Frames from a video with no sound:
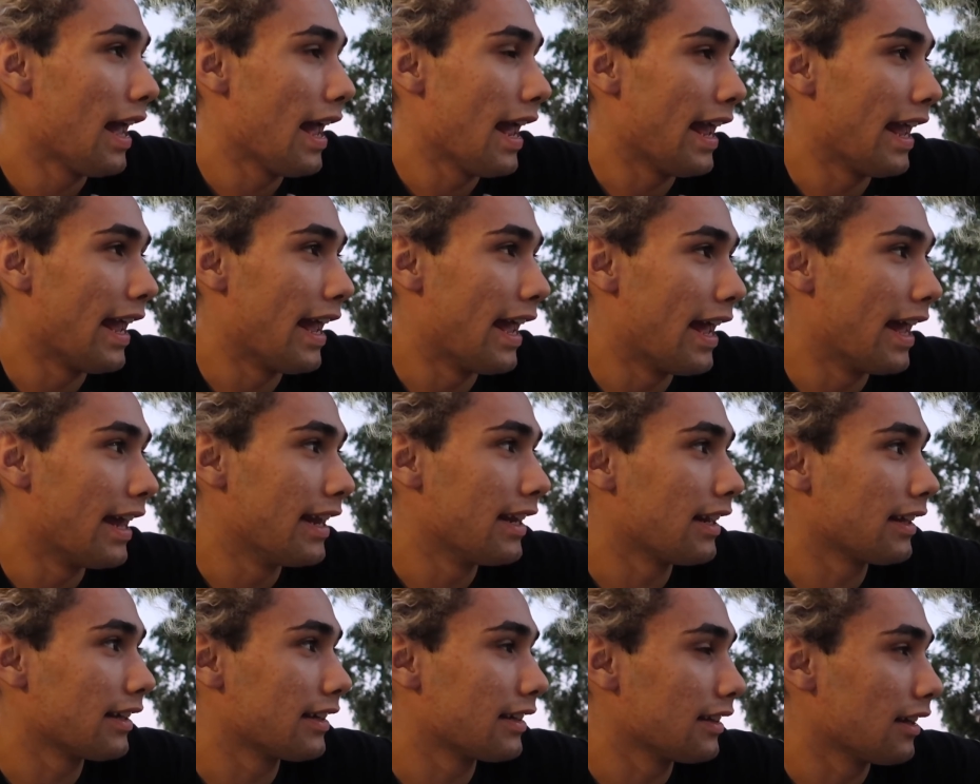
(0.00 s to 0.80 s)

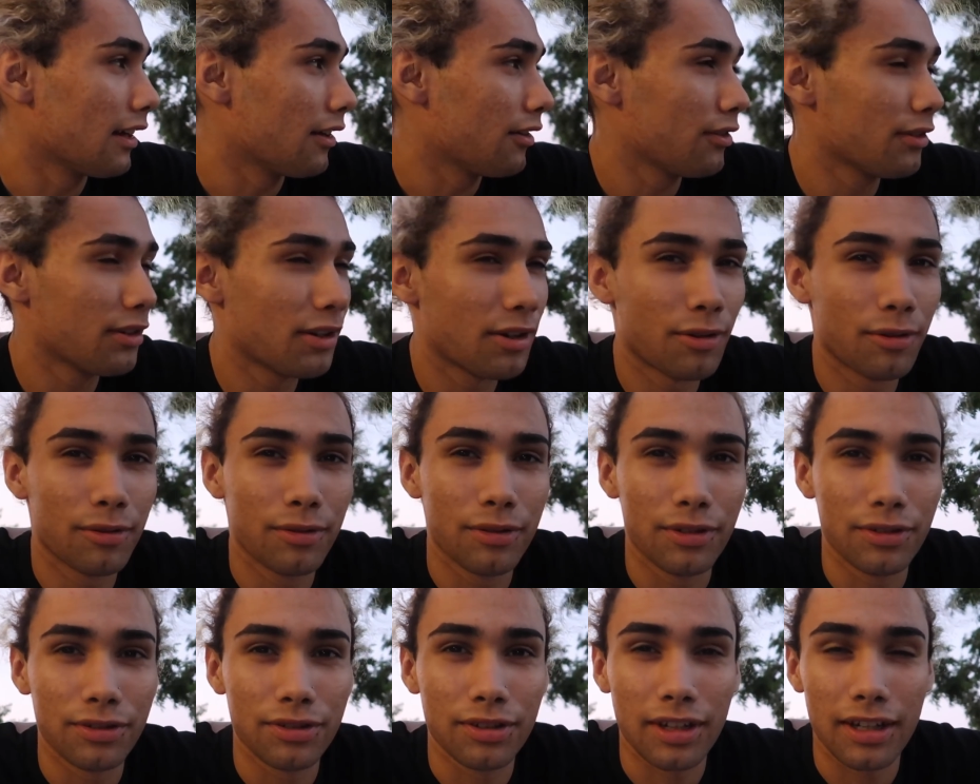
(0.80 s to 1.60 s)
and I don't know,
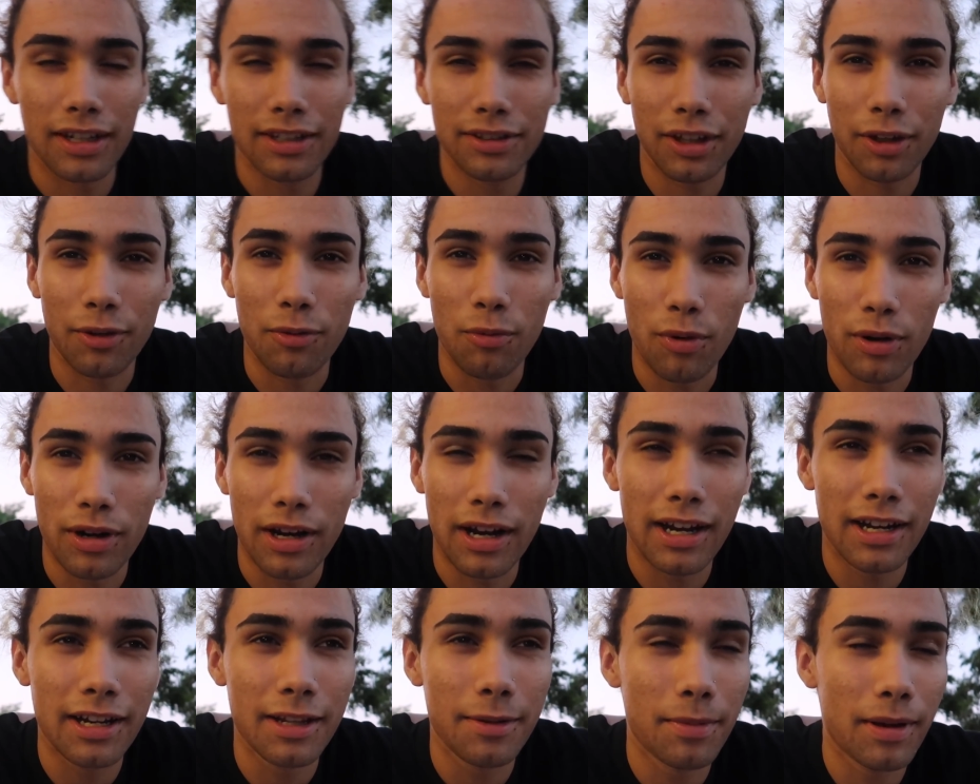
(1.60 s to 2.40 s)
this I guess like
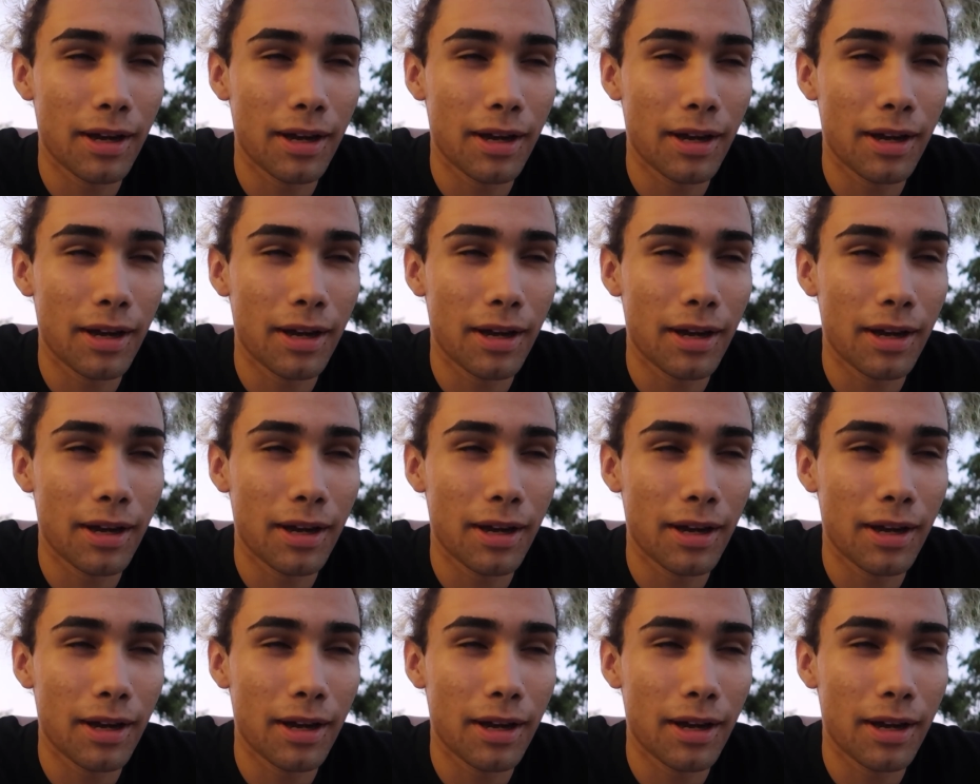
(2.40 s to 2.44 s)
180